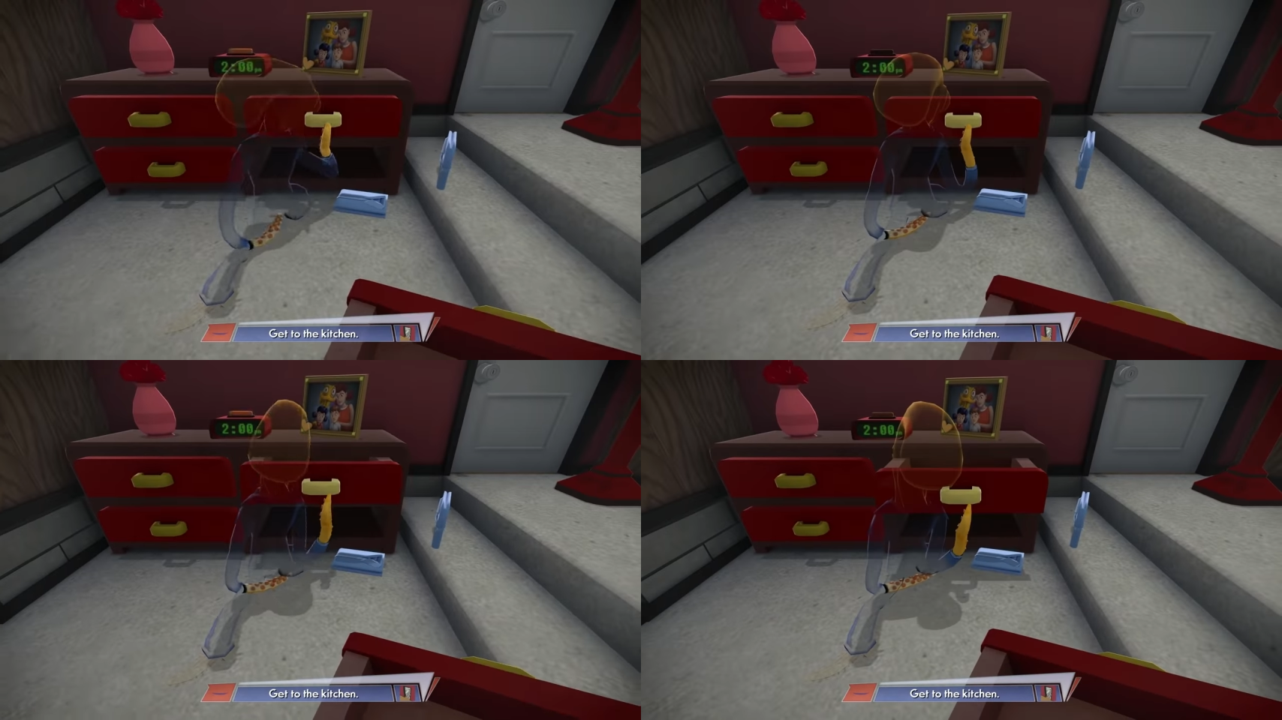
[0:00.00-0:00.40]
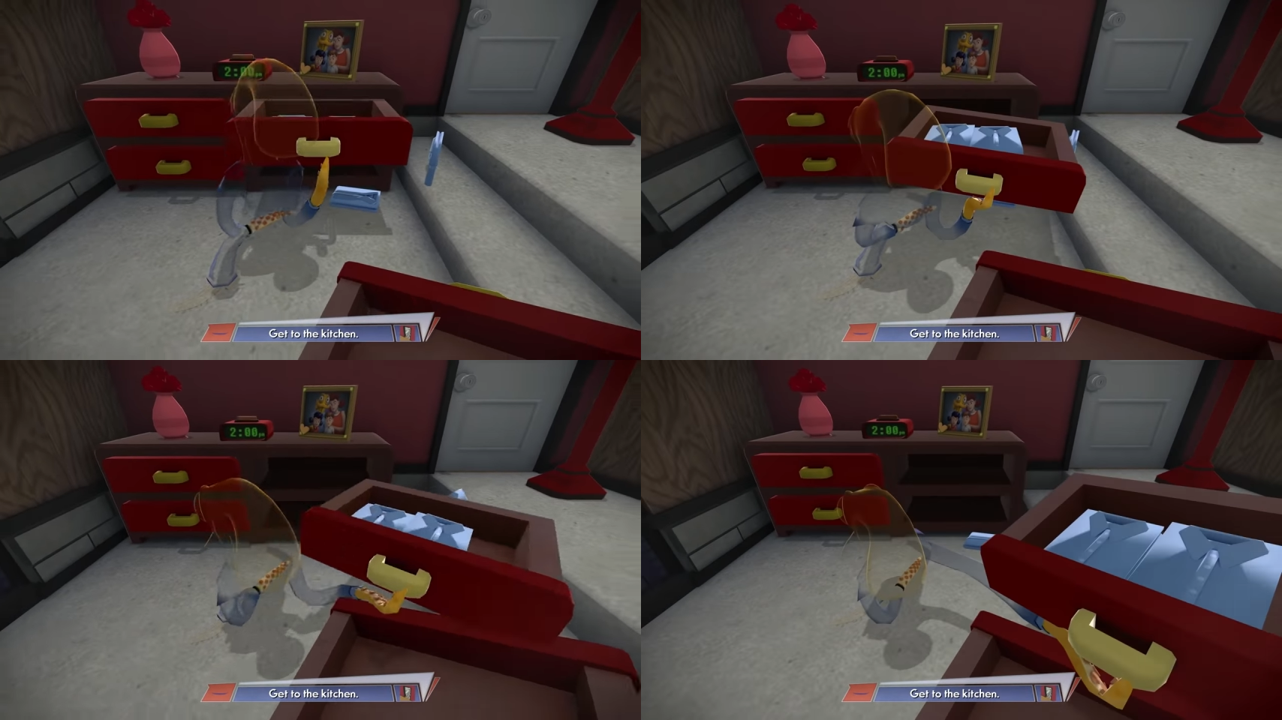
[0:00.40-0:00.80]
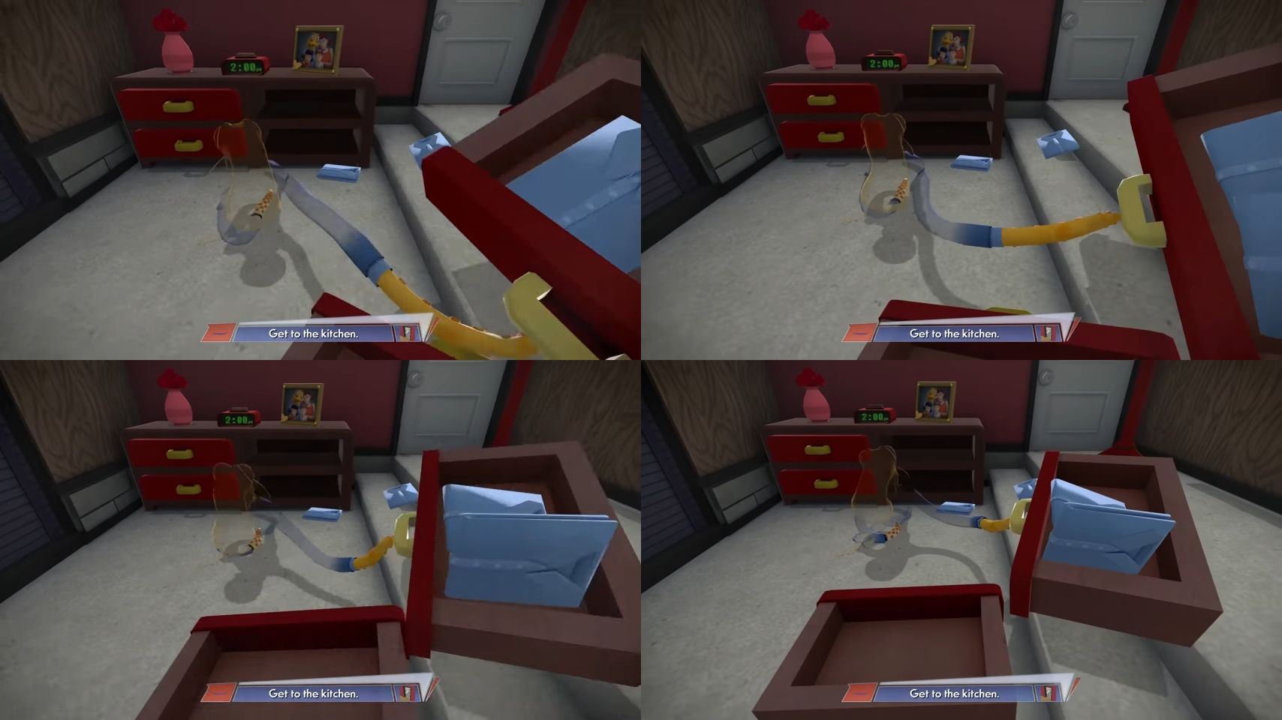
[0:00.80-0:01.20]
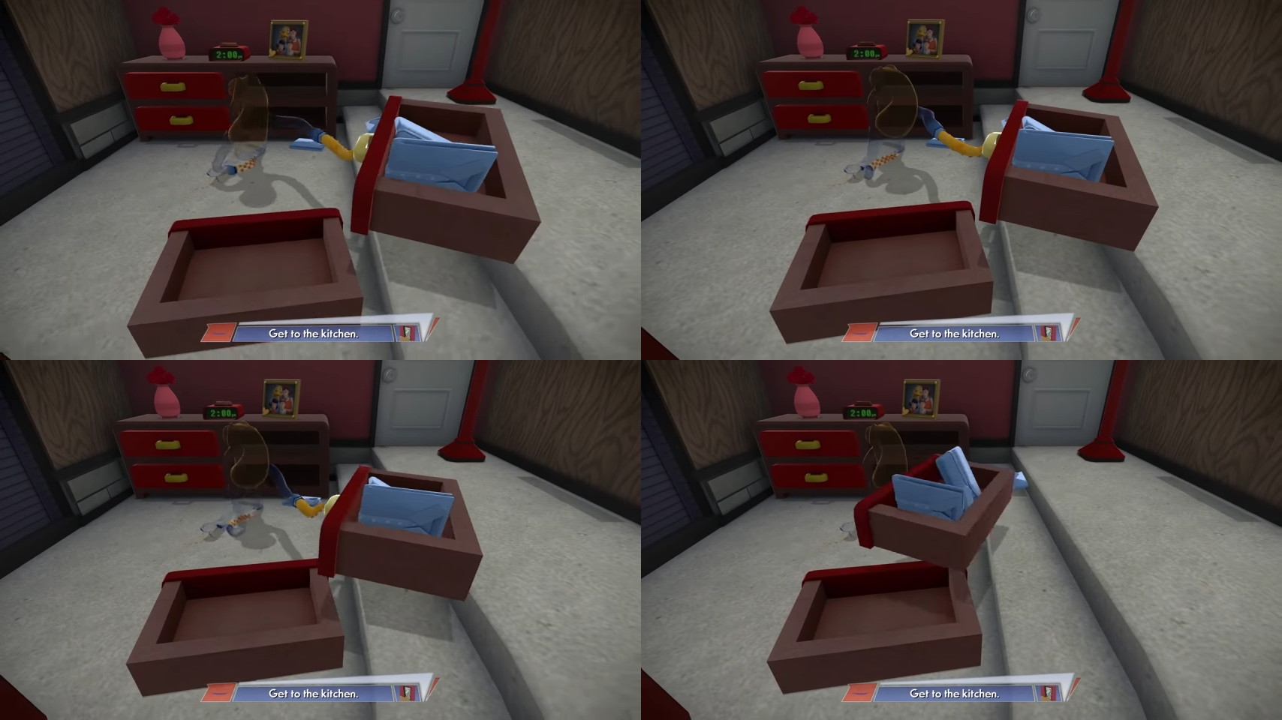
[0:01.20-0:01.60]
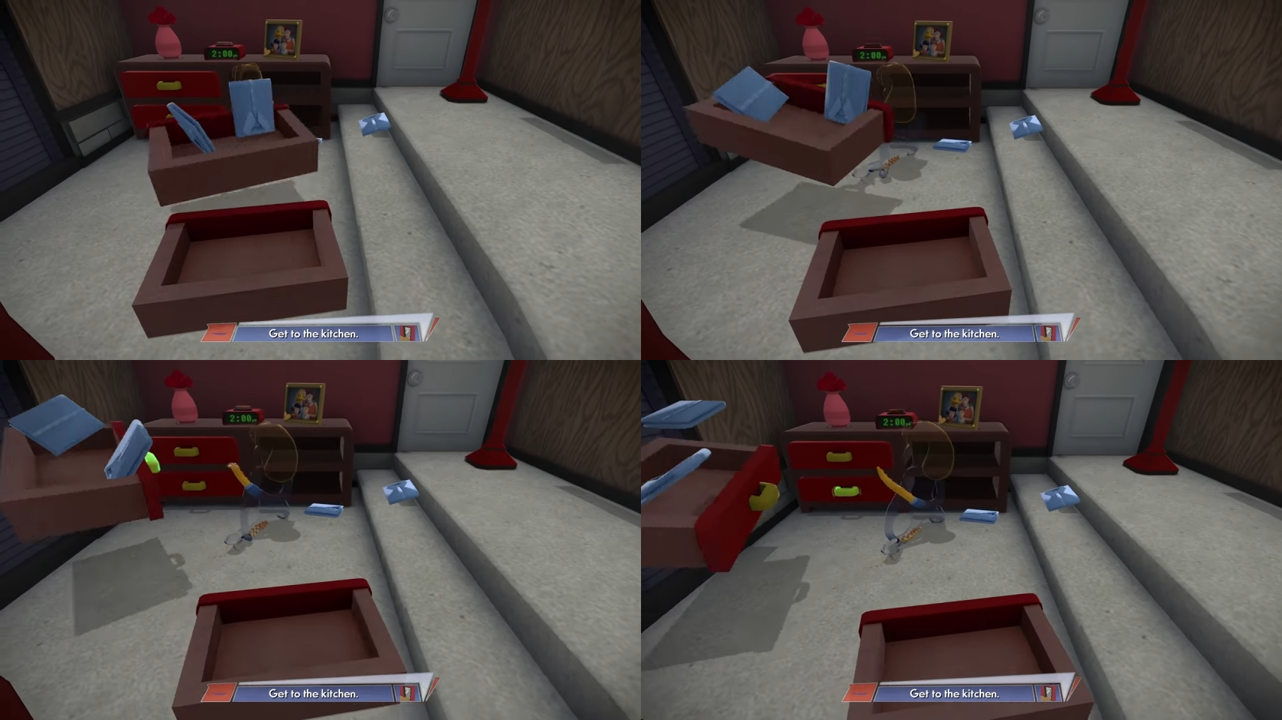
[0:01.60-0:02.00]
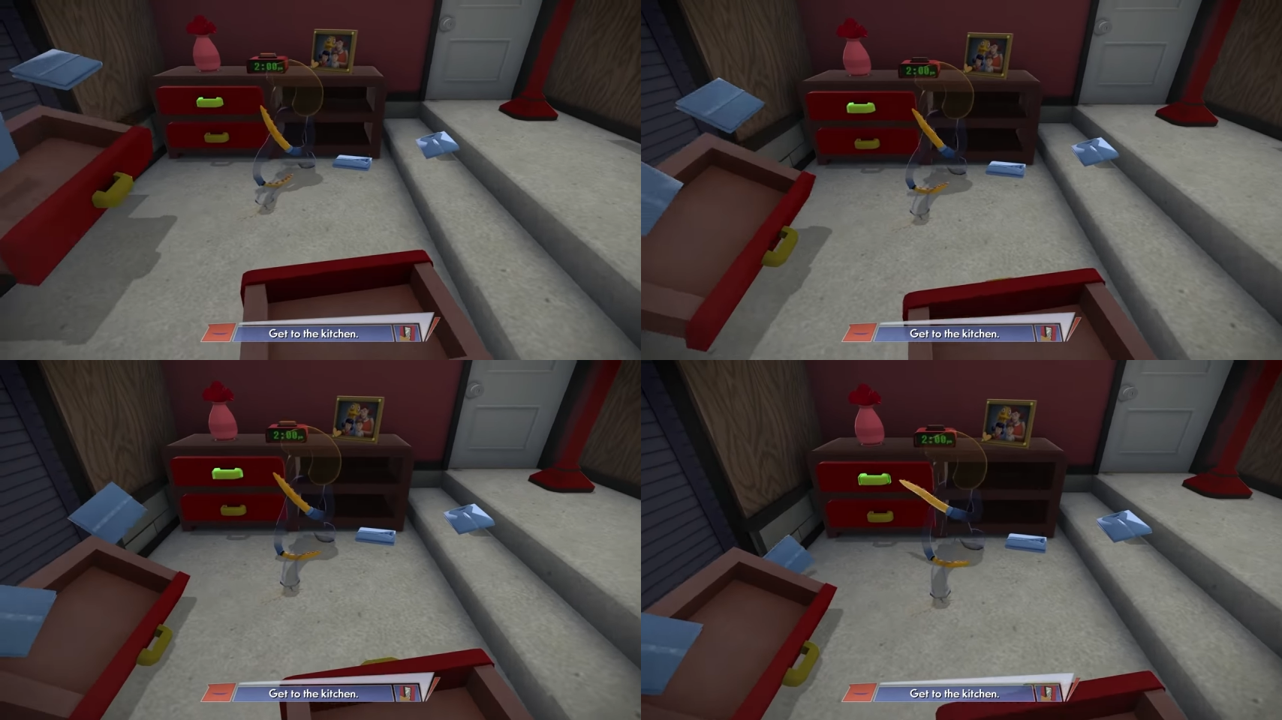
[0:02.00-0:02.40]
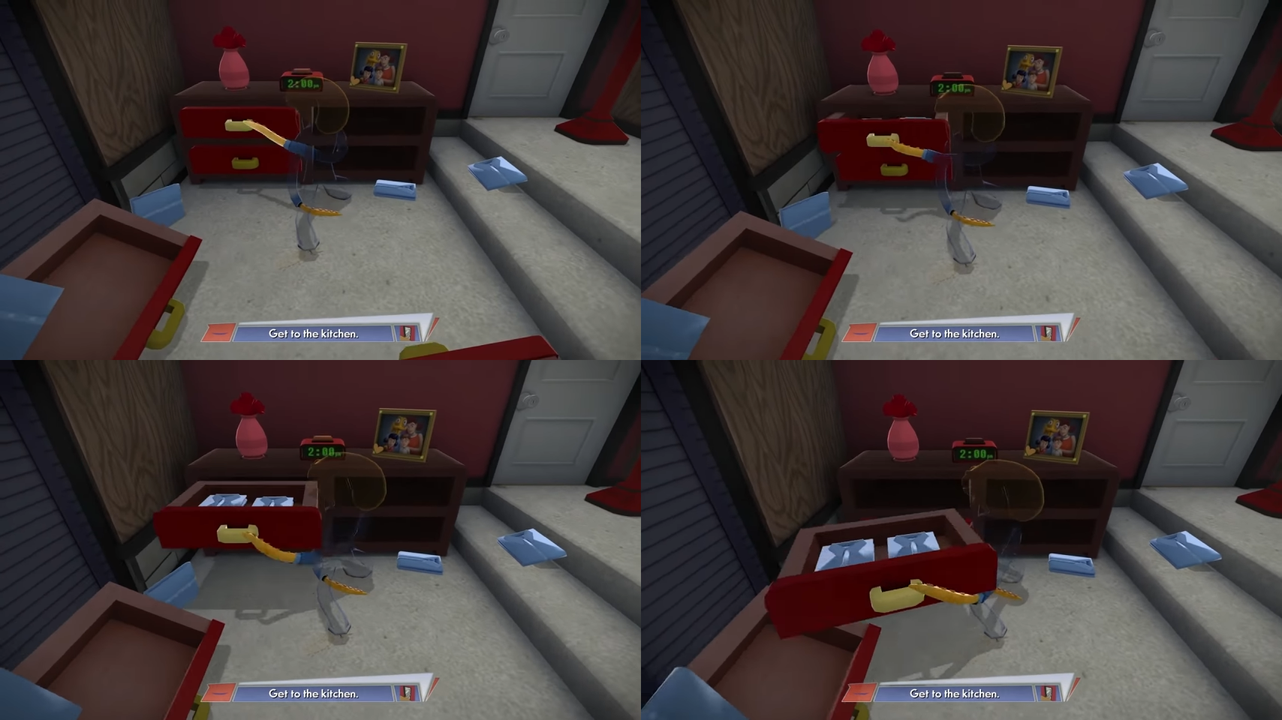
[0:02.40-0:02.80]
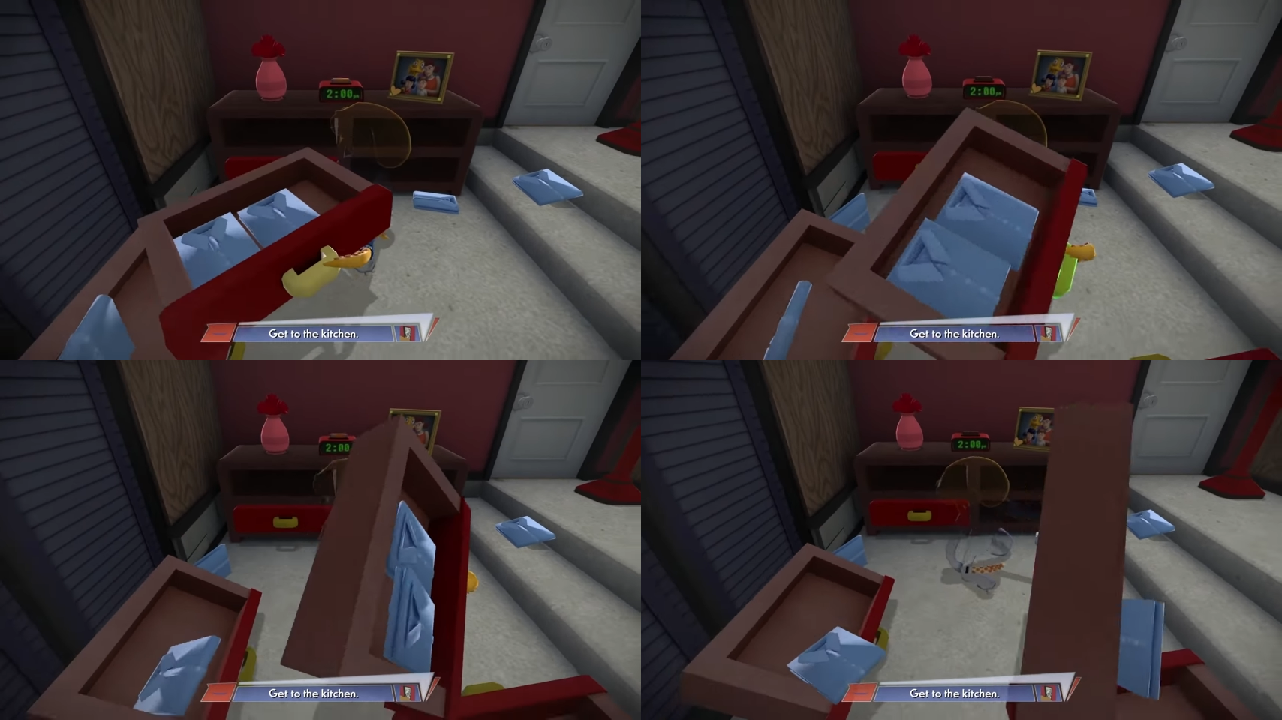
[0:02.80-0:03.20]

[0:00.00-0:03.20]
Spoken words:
[unreadable: no face in view]